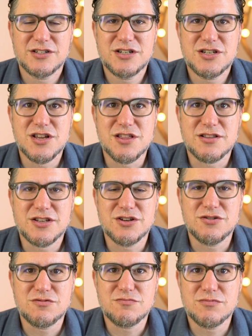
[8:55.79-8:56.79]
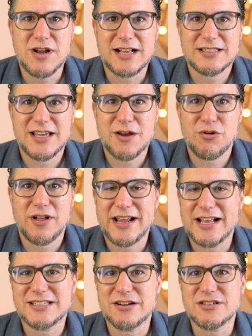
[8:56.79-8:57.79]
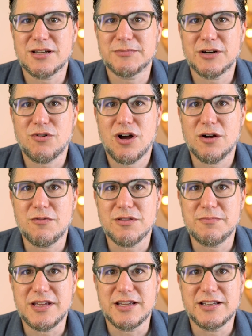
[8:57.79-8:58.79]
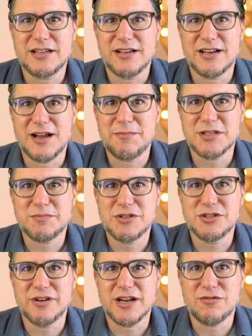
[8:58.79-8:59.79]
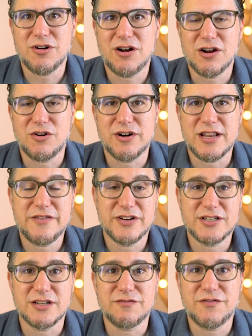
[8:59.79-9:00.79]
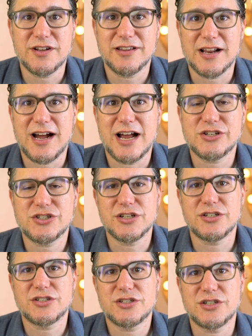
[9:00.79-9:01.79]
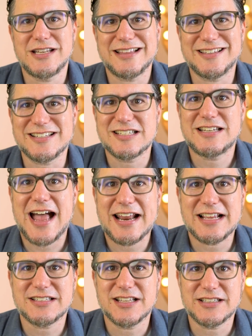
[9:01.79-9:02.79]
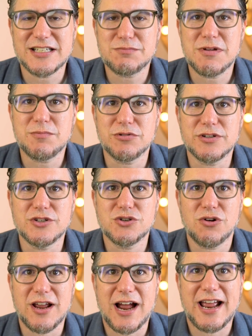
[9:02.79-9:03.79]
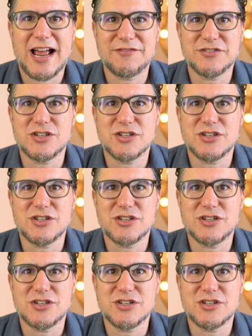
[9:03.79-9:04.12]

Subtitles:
to not say, well, I guess there's something wrong with me and I must be doing it wrong, or even to feel like, gosh, to get the status that these people enjoy, I have to